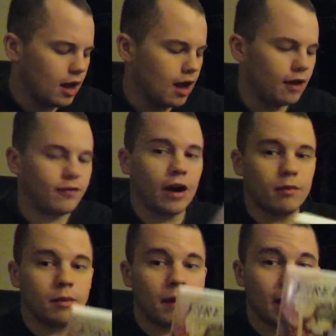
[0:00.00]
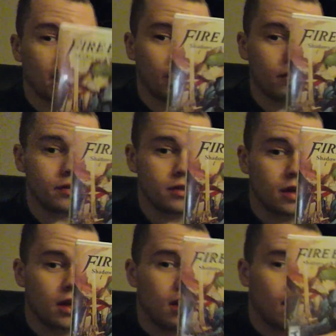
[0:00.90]
Fire Emblem Echoes,
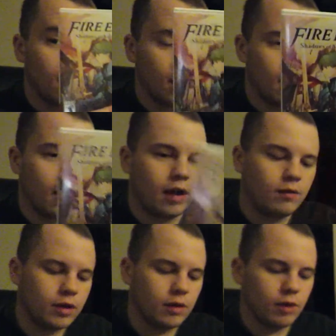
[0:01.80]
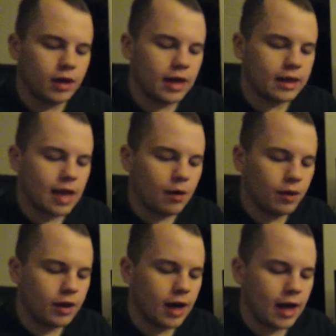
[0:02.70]
I really want to get that
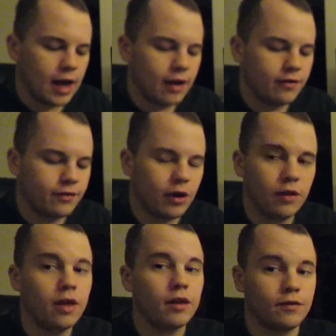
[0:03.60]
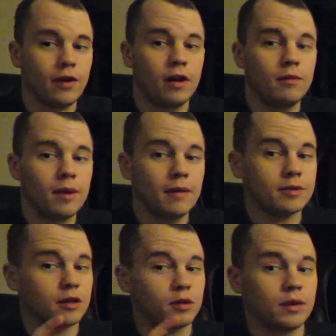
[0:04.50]
one. I have all the other Fire Emblem
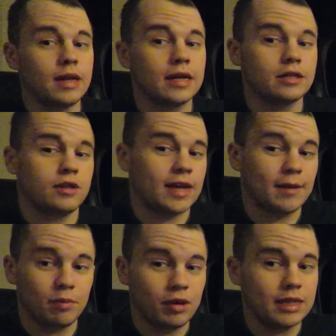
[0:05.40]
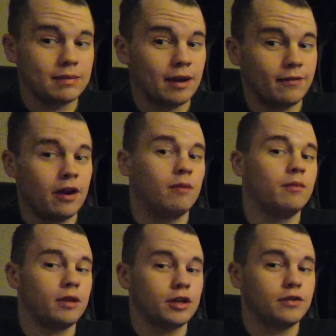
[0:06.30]
games on 3DS, so that completes my Fire
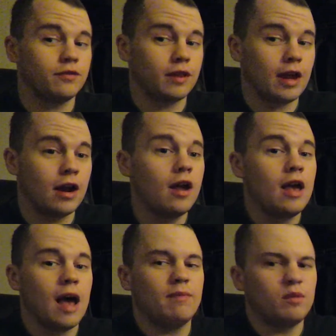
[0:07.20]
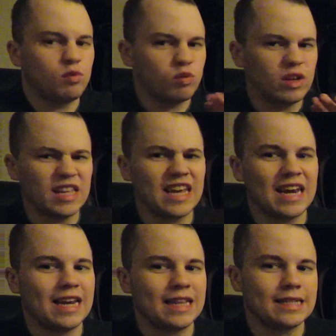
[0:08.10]
Emblem collection for there. I've been really
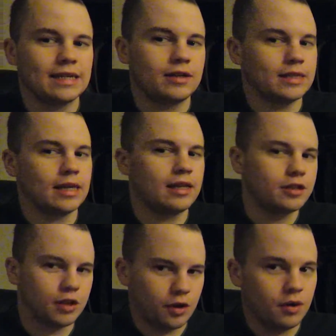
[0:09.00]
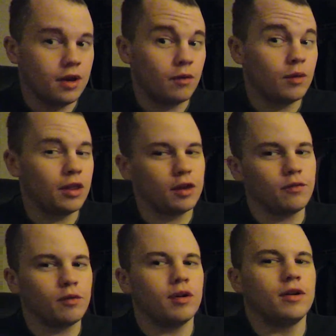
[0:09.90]
getting into the series lately, so really
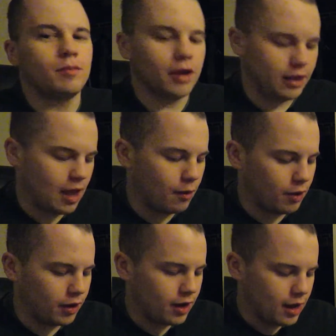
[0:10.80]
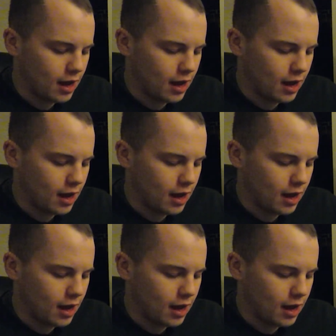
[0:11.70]
looking forward to playing that one.